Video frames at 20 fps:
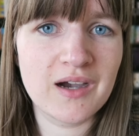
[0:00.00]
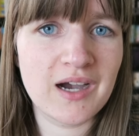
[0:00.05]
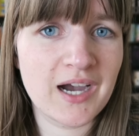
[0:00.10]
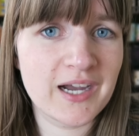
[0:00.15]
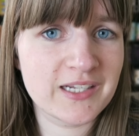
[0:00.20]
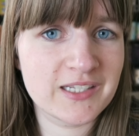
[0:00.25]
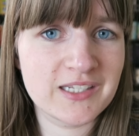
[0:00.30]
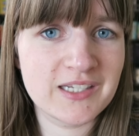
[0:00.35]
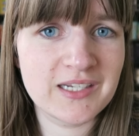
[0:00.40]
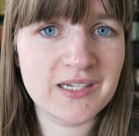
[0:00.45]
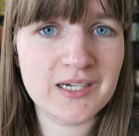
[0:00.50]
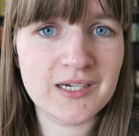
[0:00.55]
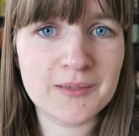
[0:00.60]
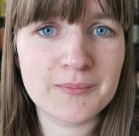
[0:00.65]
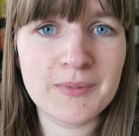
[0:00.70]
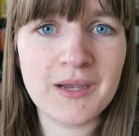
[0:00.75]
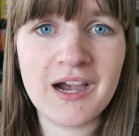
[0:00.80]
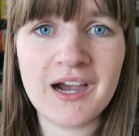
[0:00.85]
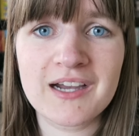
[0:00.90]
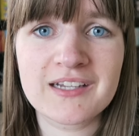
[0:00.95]
idea
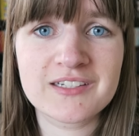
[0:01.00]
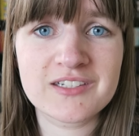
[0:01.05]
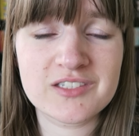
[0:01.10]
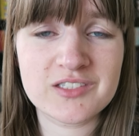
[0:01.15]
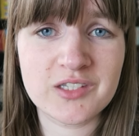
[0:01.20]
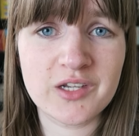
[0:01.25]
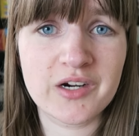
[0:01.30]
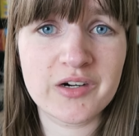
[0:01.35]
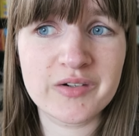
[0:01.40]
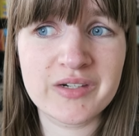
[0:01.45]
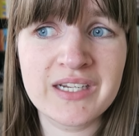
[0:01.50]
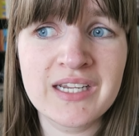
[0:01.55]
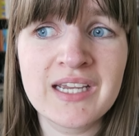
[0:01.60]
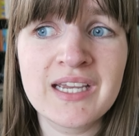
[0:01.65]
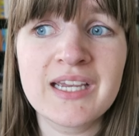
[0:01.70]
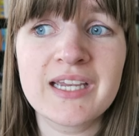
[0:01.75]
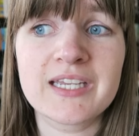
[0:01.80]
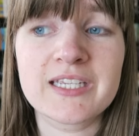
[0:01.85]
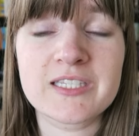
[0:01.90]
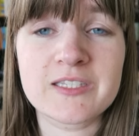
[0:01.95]
behind the story
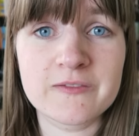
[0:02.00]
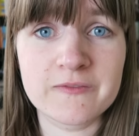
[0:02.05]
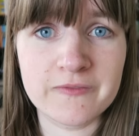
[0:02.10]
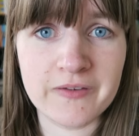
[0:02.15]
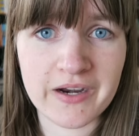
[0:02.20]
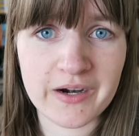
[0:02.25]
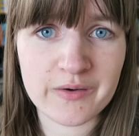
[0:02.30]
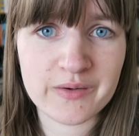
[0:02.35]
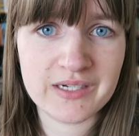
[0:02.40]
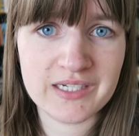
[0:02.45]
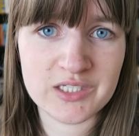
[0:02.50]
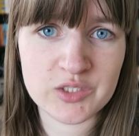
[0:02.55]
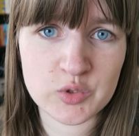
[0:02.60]
is very